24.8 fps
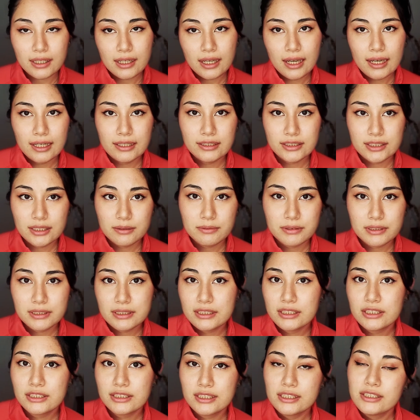And James Clear
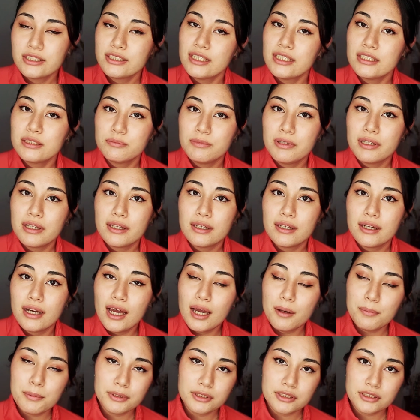suggests making a
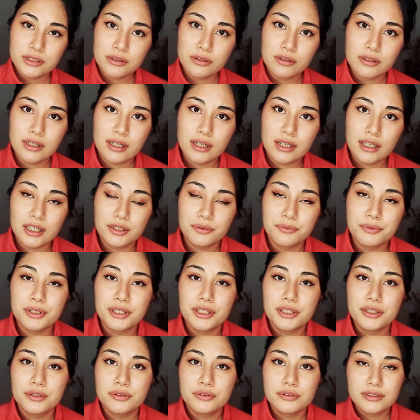habit scorecard where
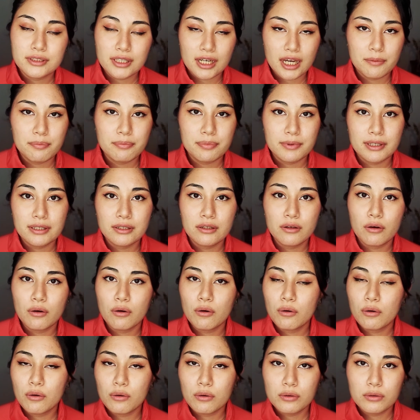you type in
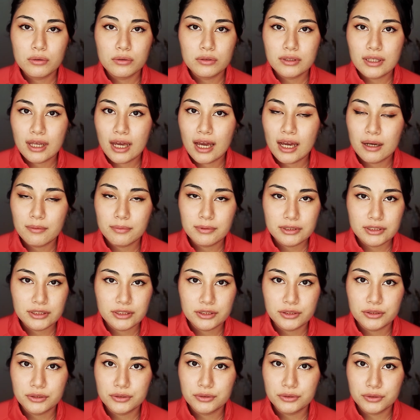all the habits
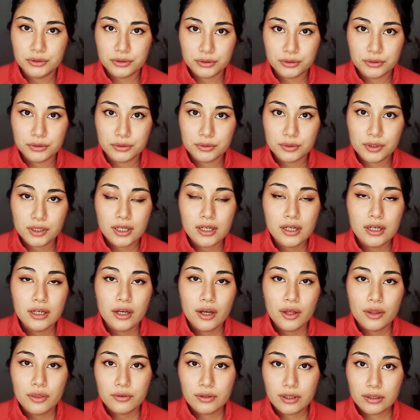you do
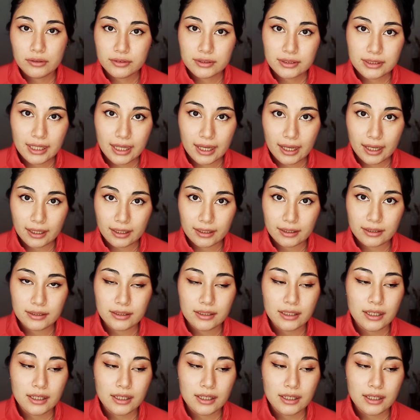throughout the day,